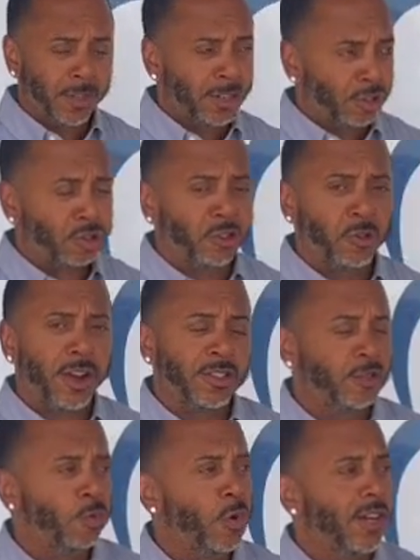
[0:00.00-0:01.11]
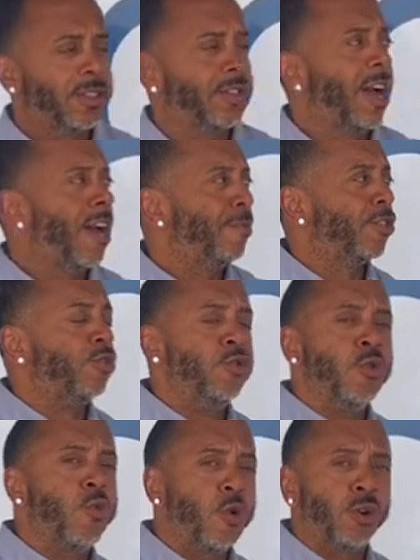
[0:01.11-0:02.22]
To create, to what? To have his new
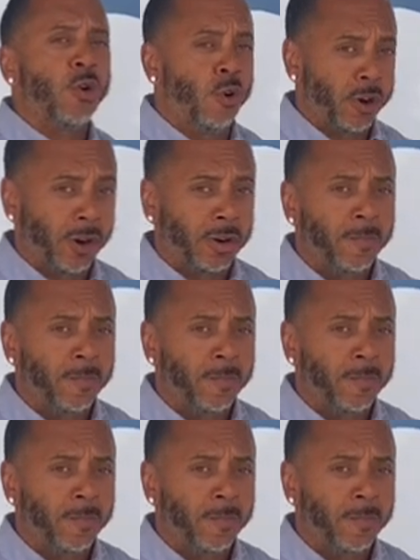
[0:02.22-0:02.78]
world order.